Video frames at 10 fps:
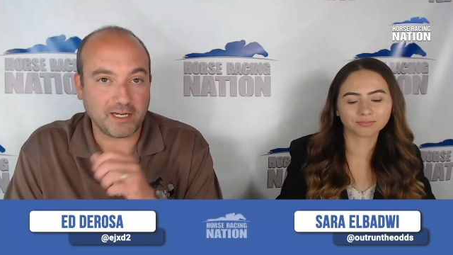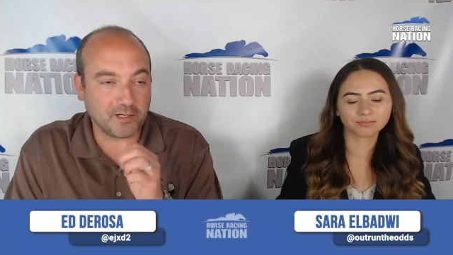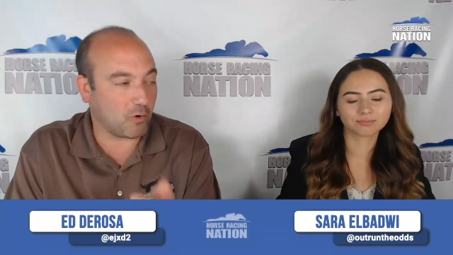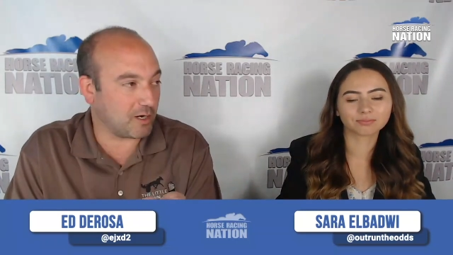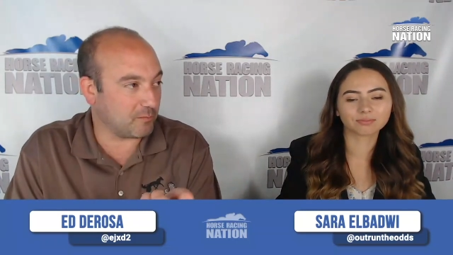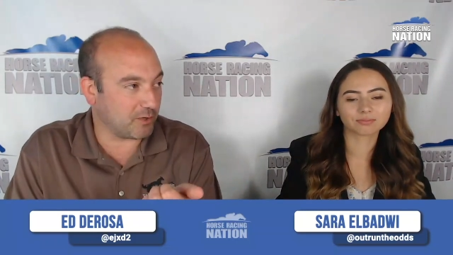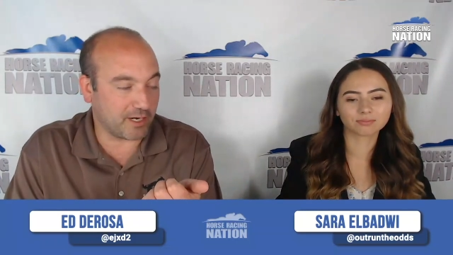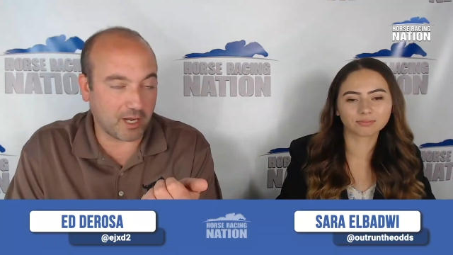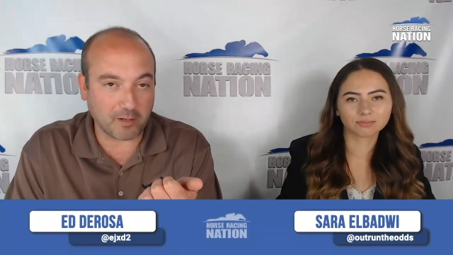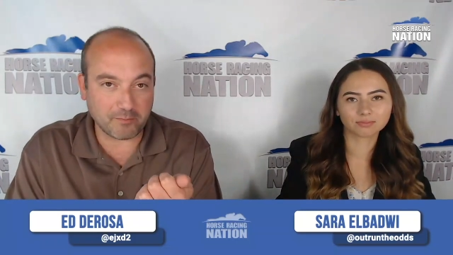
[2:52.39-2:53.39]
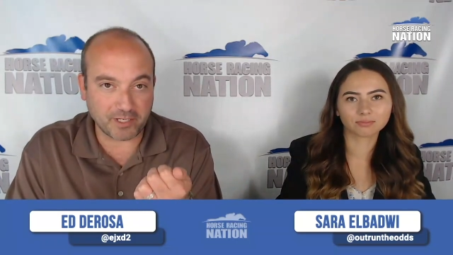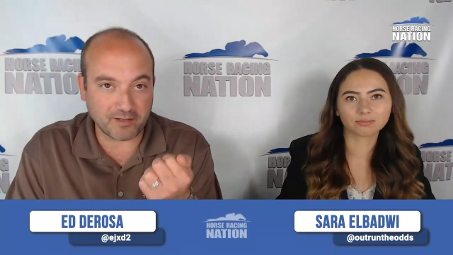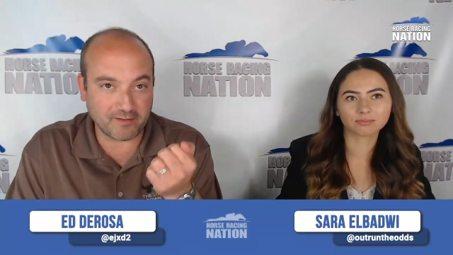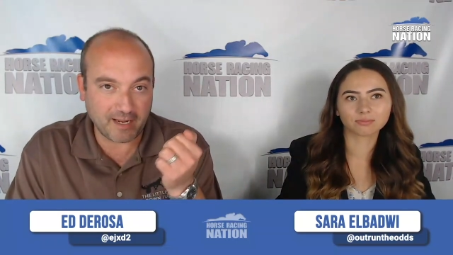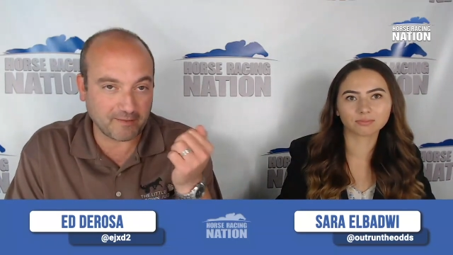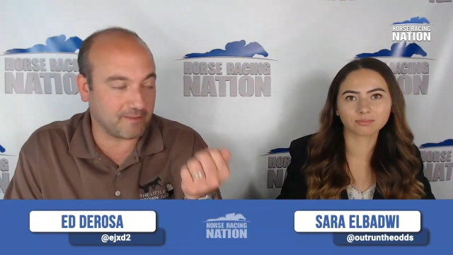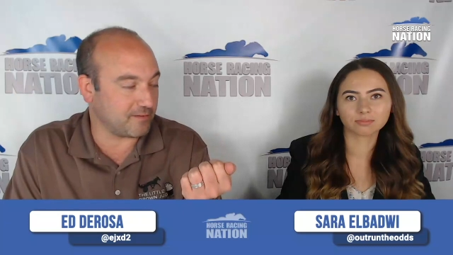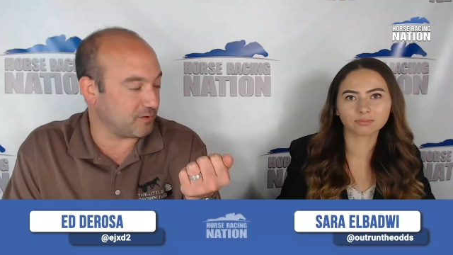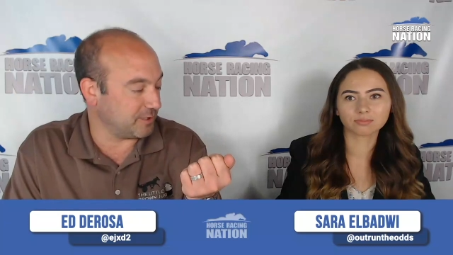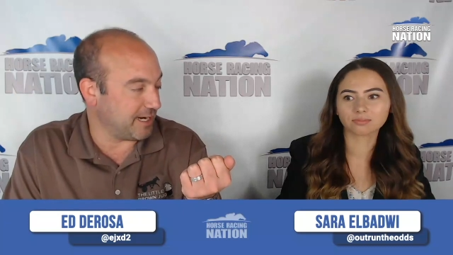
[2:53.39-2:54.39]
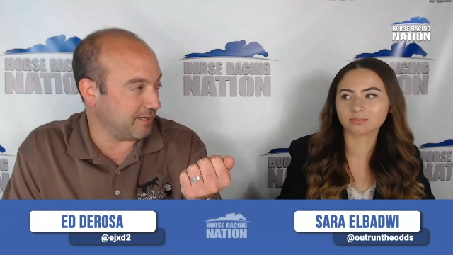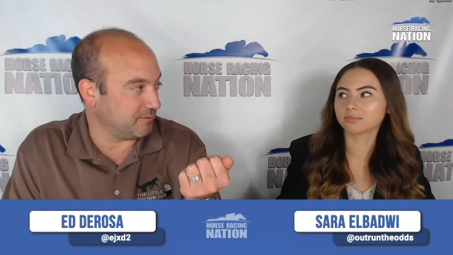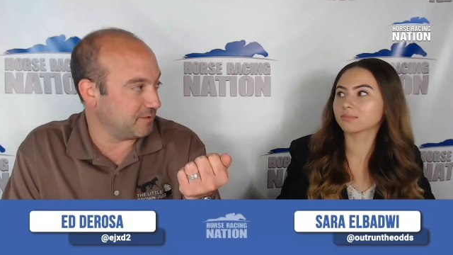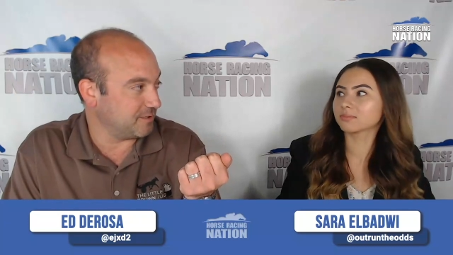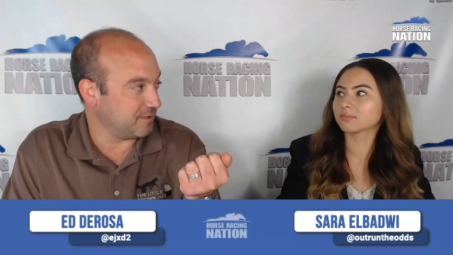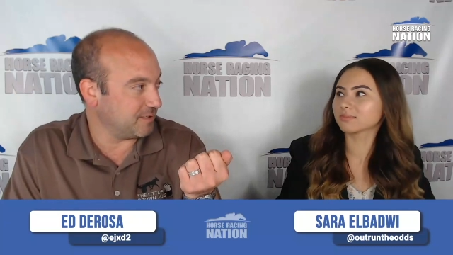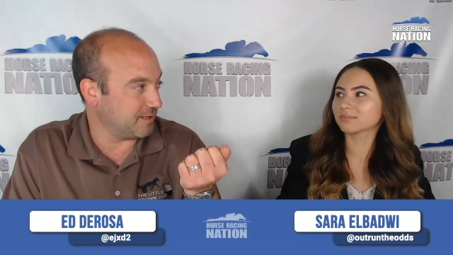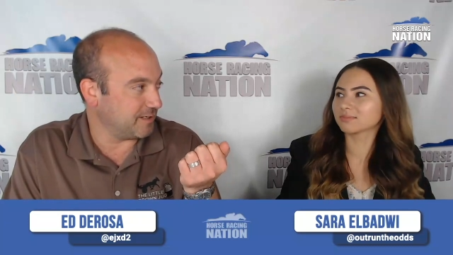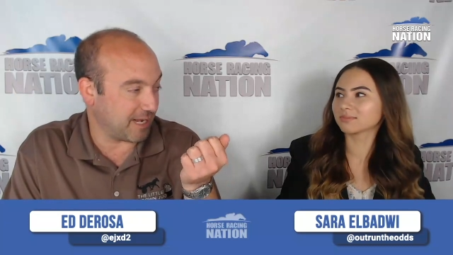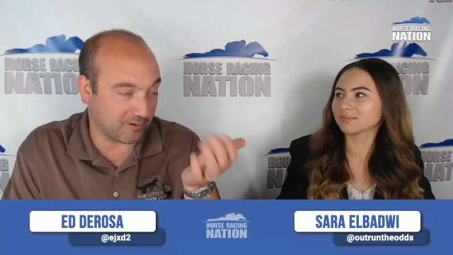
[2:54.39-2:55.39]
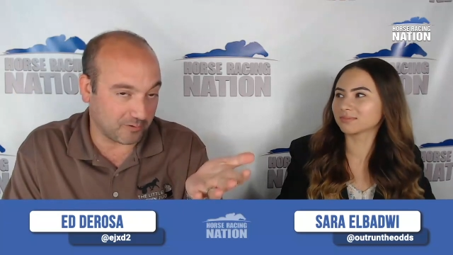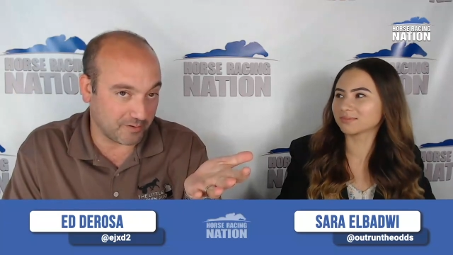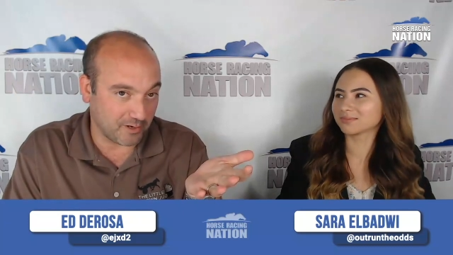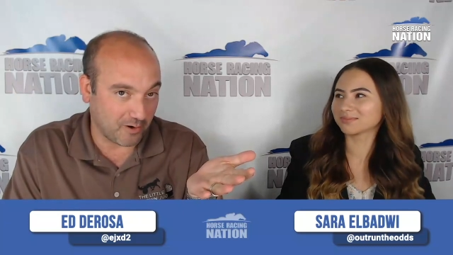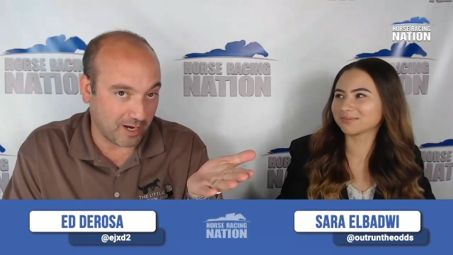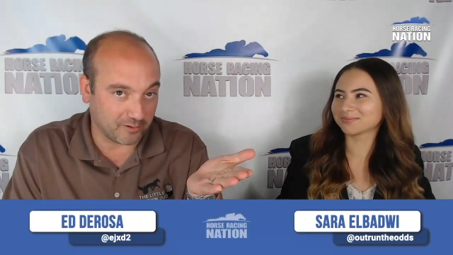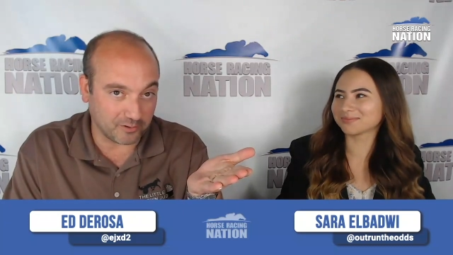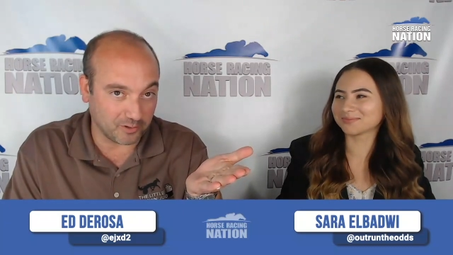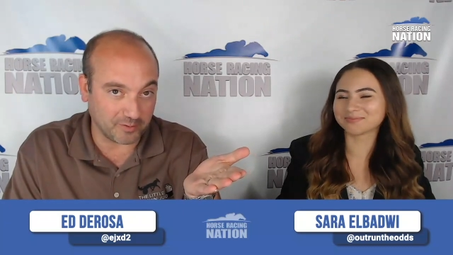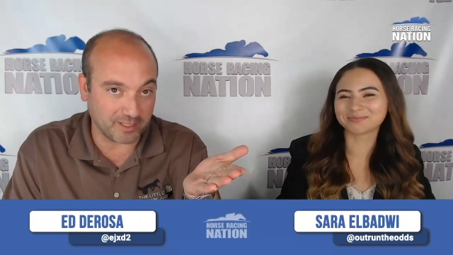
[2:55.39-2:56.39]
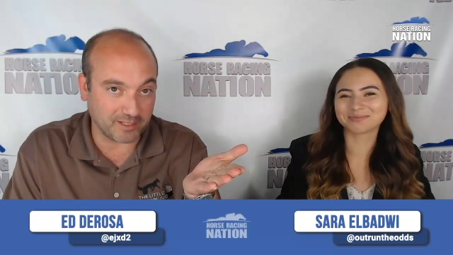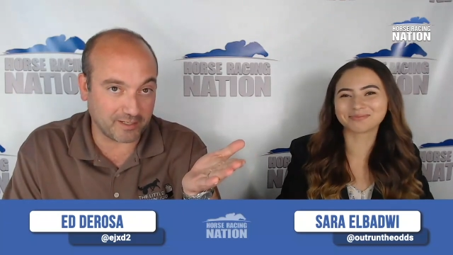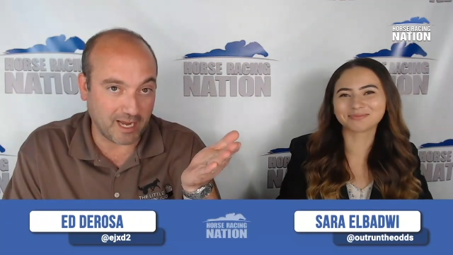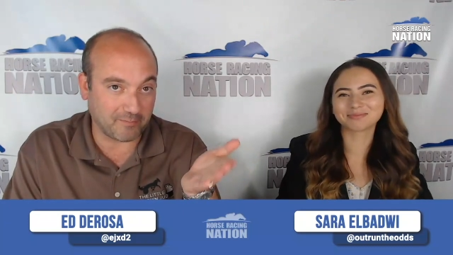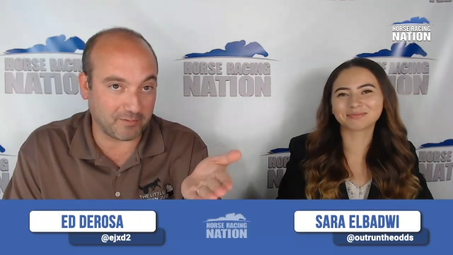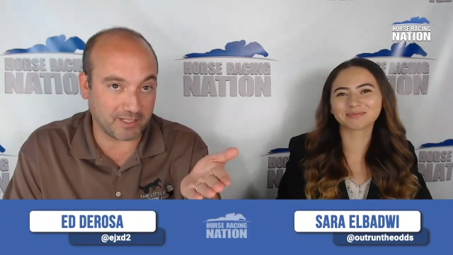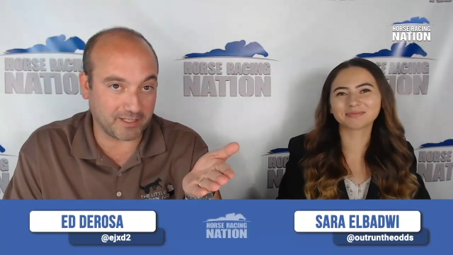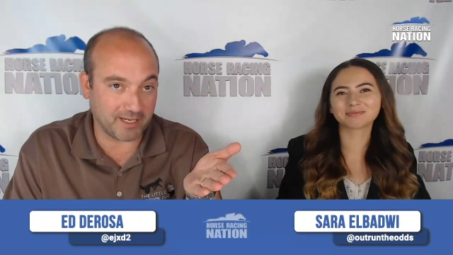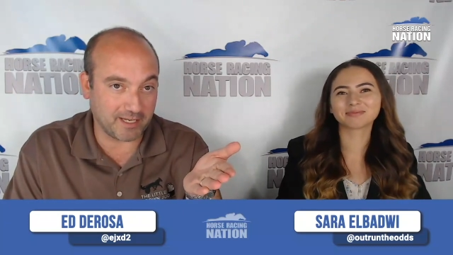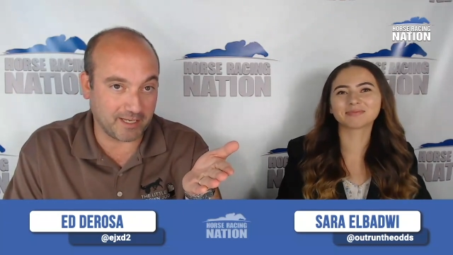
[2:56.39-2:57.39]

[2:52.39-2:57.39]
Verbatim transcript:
Speaker 1: I did want to bring up because at Thistledown, not only the Ohio Derby capping